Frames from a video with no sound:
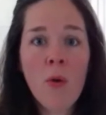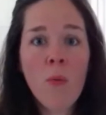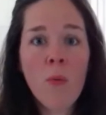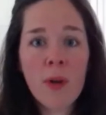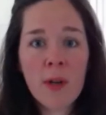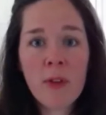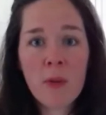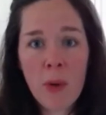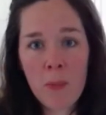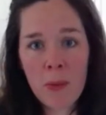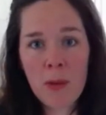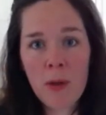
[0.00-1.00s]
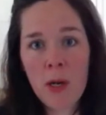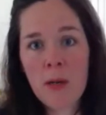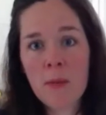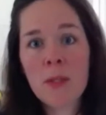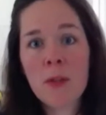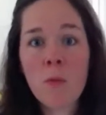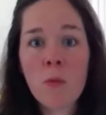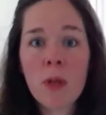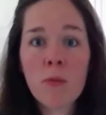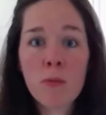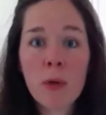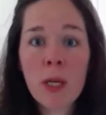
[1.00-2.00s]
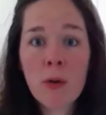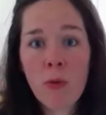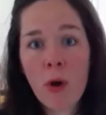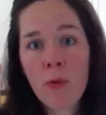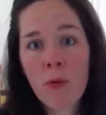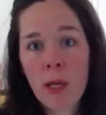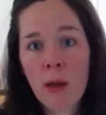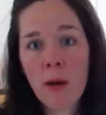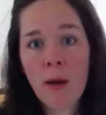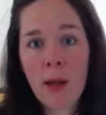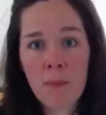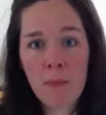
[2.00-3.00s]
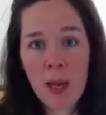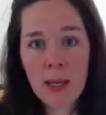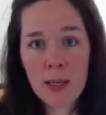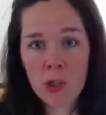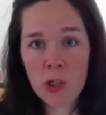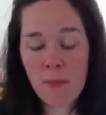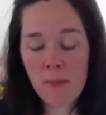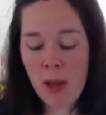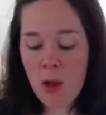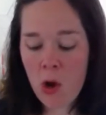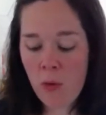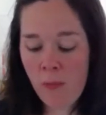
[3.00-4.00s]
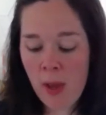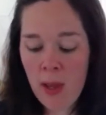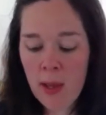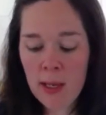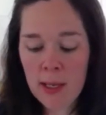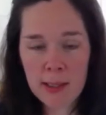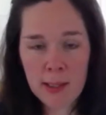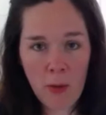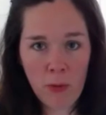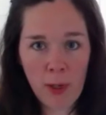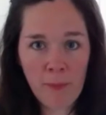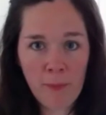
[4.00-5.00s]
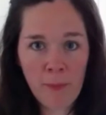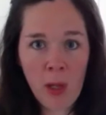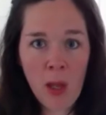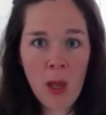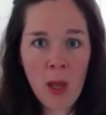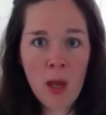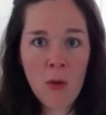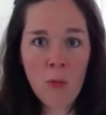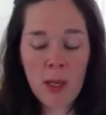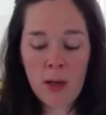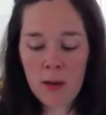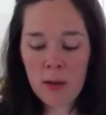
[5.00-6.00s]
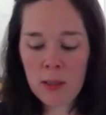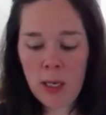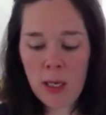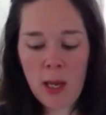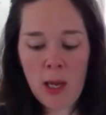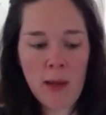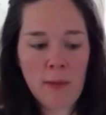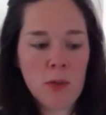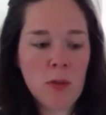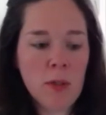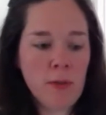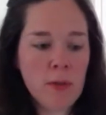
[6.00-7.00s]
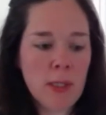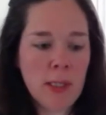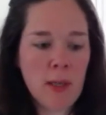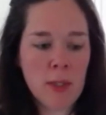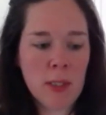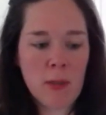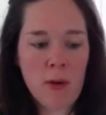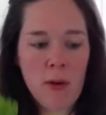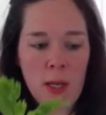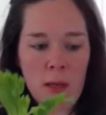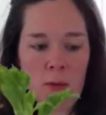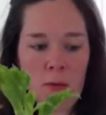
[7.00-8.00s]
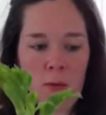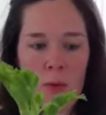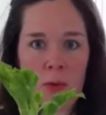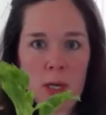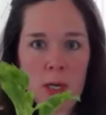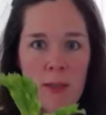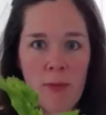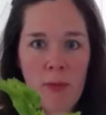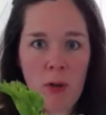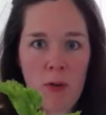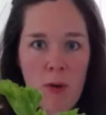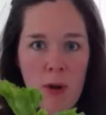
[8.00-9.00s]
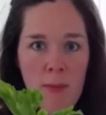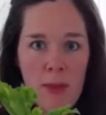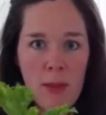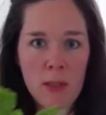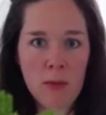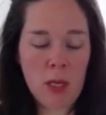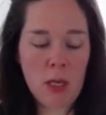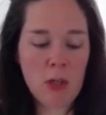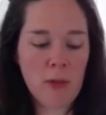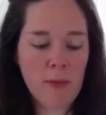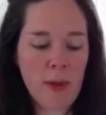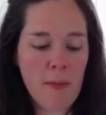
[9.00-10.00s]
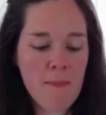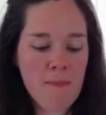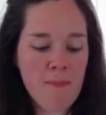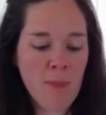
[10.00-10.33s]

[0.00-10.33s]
One of the popular items that we regrow here in my kitchen and my home is celery. We currently have 2 different celeries going. We tried different growing methods with each of them.